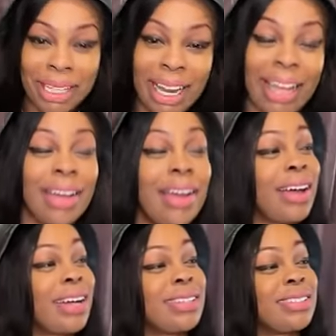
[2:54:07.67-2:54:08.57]
to be like,
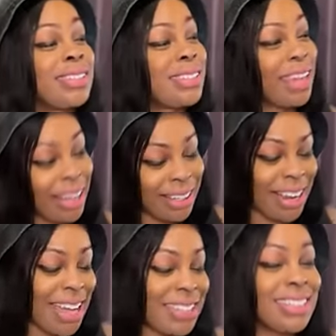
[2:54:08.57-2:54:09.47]
ah,
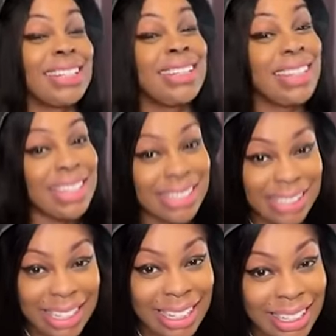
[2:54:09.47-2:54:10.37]
shit, I should have
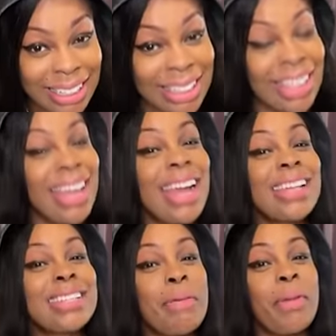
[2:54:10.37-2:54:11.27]
listened
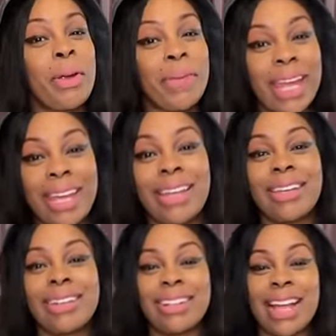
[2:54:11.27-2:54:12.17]
to
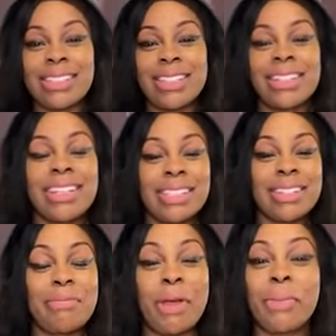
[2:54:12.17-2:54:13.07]
Mermaid. I should have
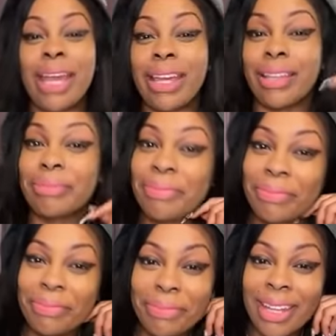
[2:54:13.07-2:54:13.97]
listened to Mermaid.
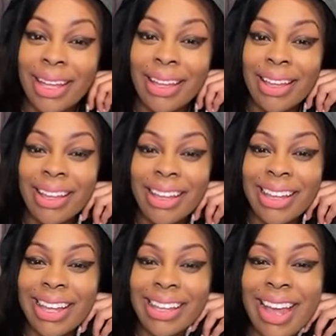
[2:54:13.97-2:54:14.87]

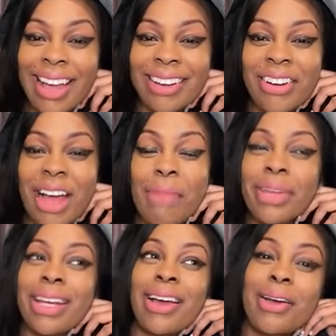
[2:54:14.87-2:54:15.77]
And y'all know
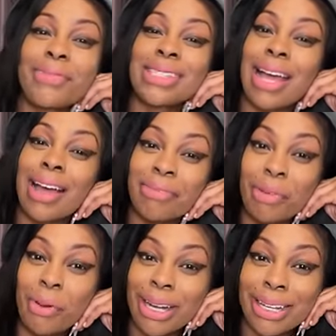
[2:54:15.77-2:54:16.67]
I'm in um, South
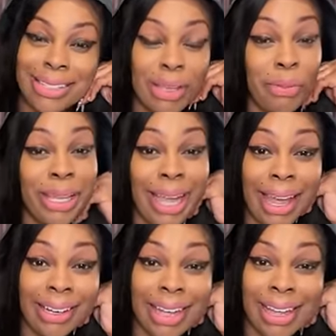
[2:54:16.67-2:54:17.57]
Florida, so we
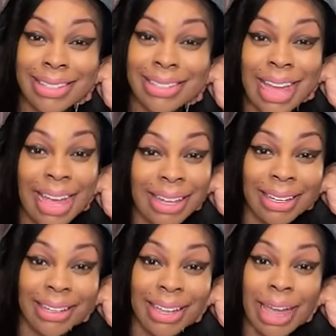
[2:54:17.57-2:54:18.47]
had that
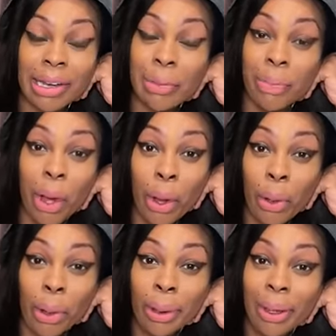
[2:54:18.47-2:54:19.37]
sighting at the
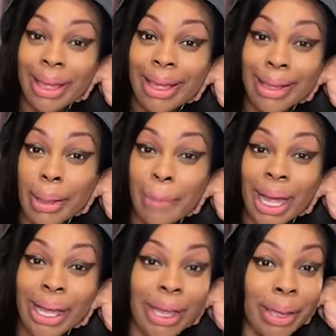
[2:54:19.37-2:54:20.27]
mall. in
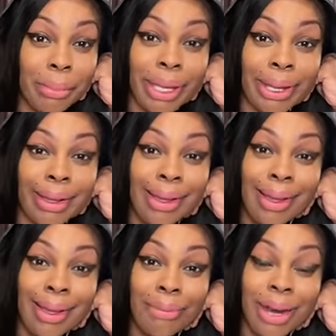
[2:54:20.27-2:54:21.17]
Miami
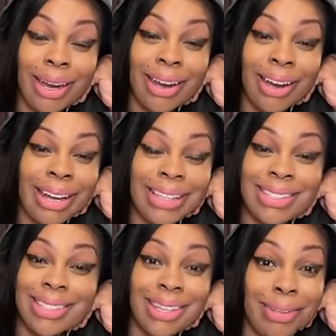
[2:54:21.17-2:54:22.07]
where
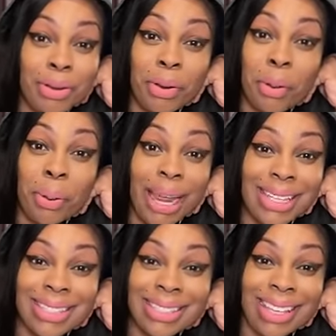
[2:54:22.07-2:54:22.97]
it's still
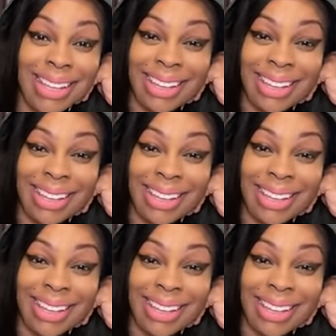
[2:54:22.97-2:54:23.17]
crazy.